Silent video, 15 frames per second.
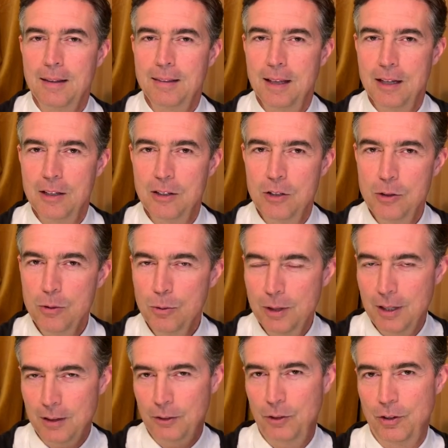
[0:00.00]
that you
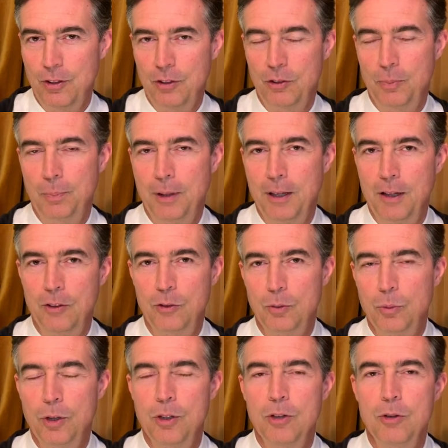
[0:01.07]
get to this place
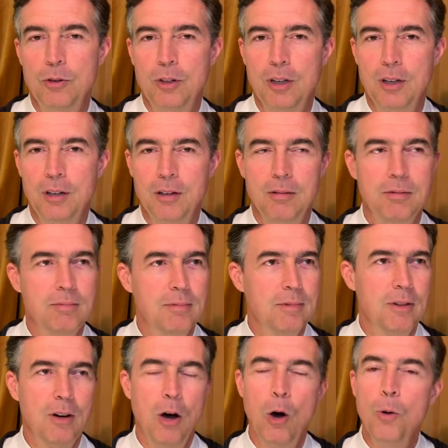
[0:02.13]
where you can
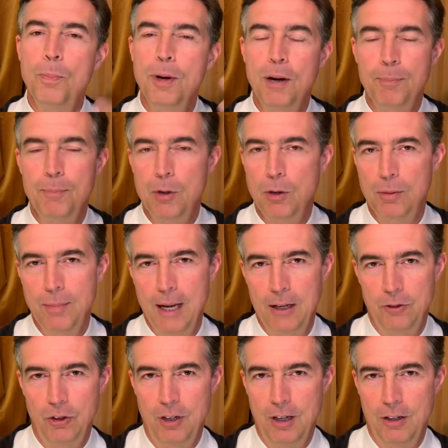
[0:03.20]
open up your
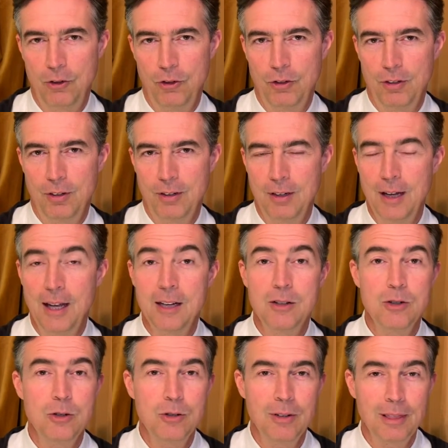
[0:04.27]
imagination
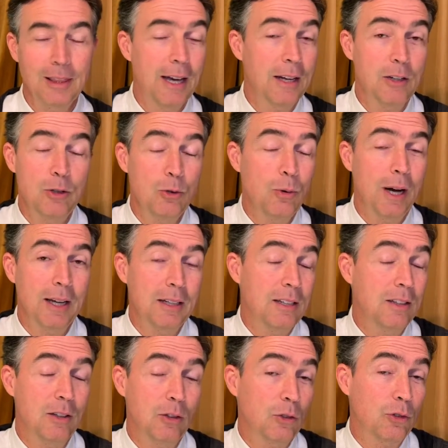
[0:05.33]
and let new
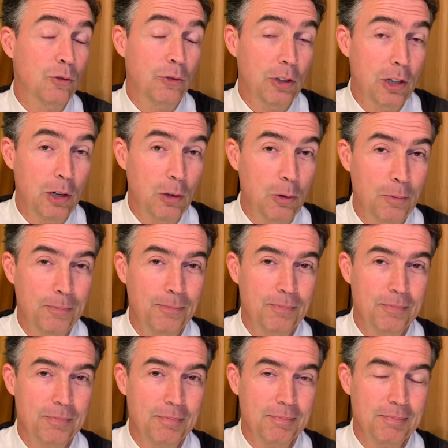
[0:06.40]
ideas flow.
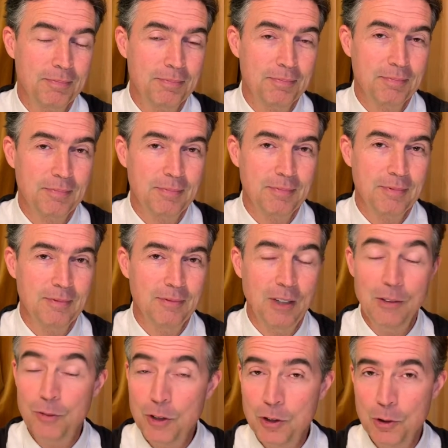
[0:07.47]

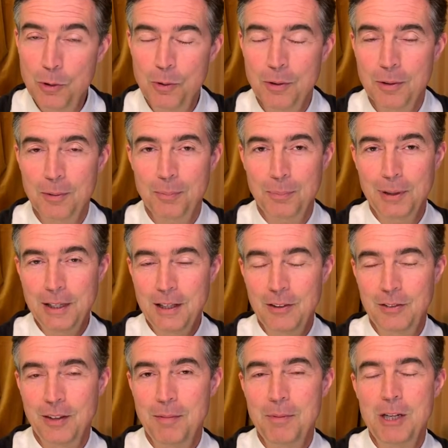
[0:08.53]
If you do,
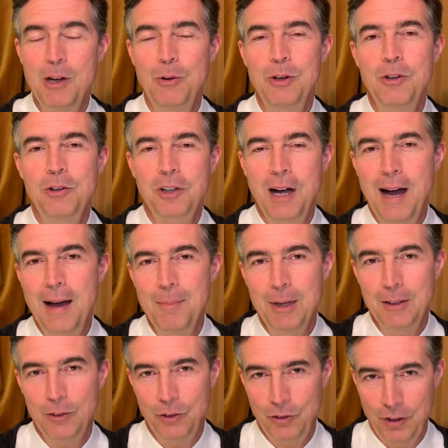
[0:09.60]
please let me know in your
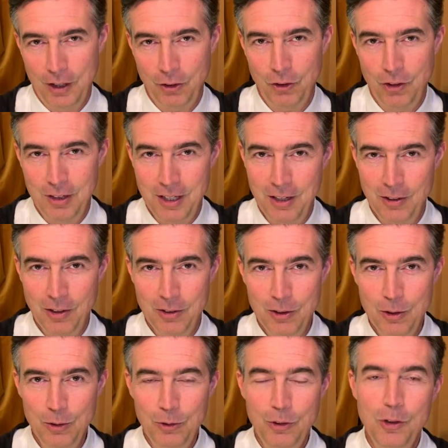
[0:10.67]
comments section here on
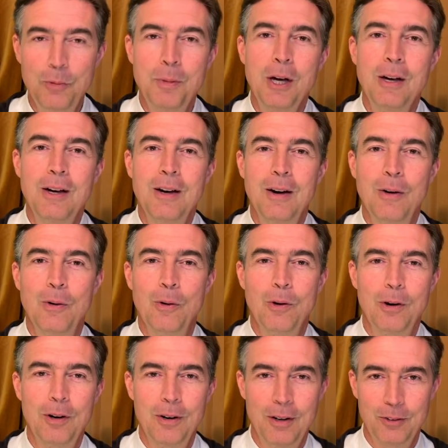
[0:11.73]
YouTube,
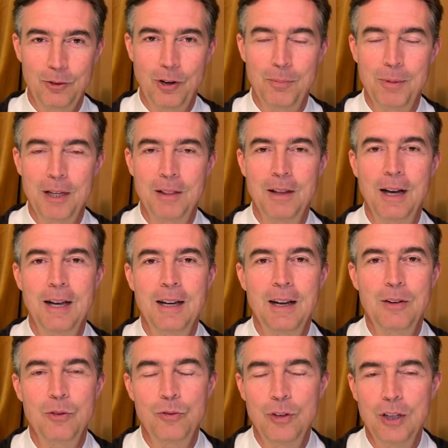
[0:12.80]
or drop me a line
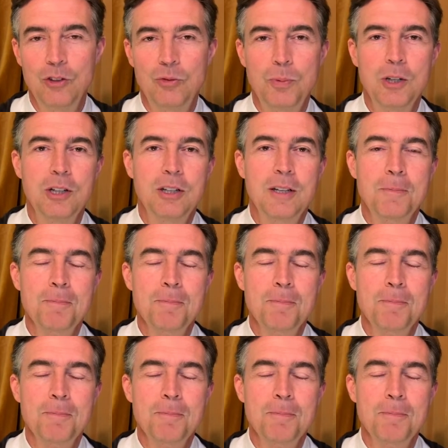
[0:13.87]
on Facebook